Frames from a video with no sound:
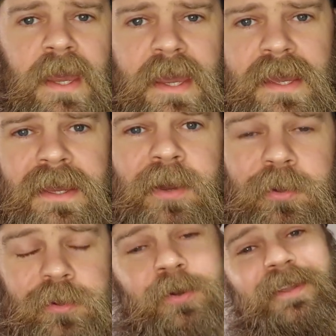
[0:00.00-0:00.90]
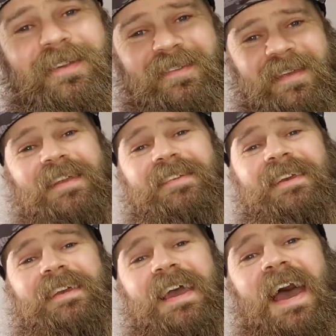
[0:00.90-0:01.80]
Hey, how you doing? It's
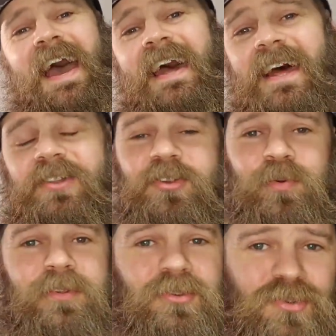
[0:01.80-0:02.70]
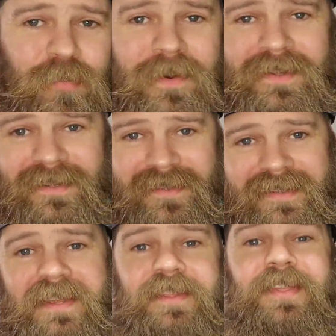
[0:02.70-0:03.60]
JJ, and I just wanted to drop in just to
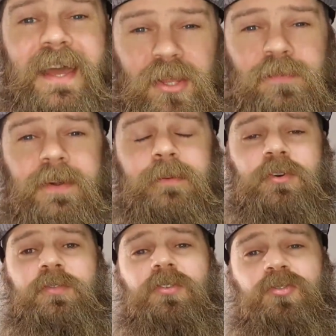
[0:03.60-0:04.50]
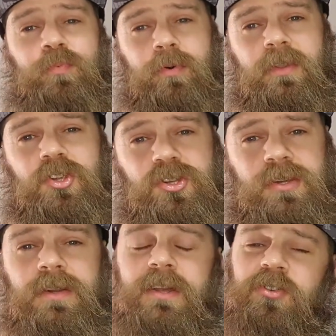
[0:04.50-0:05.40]
say thank you very much for your support this
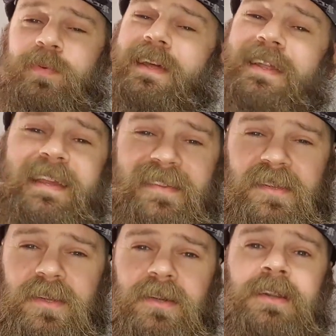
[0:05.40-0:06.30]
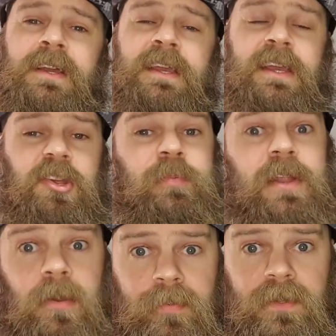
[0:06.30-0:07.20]
year. It's been a crazy year. It's been
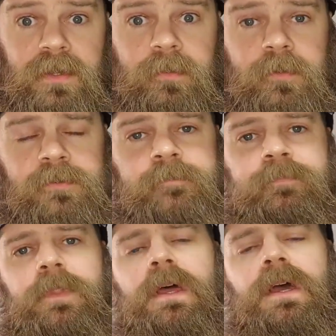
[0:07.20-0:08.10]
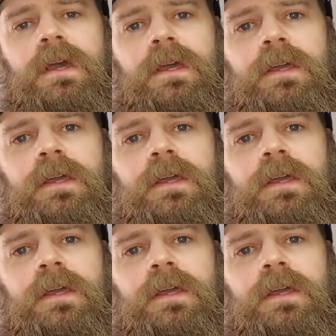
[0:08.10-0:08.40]
unpredictable. Yeah,